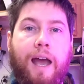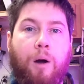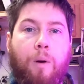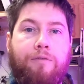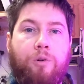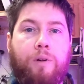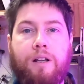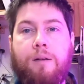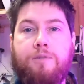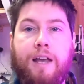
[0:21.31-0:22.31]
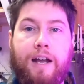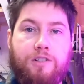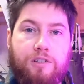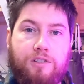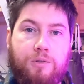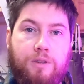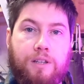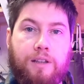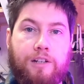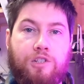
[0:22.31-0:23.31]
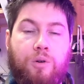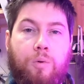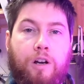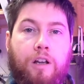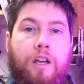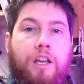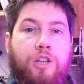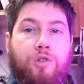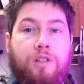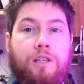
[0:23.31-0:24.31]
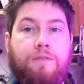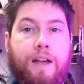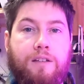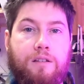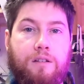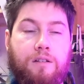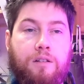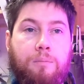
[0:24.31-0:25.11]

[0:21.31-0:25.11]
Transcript: However, when it comes to actually doing the electrical work, you should leave that to the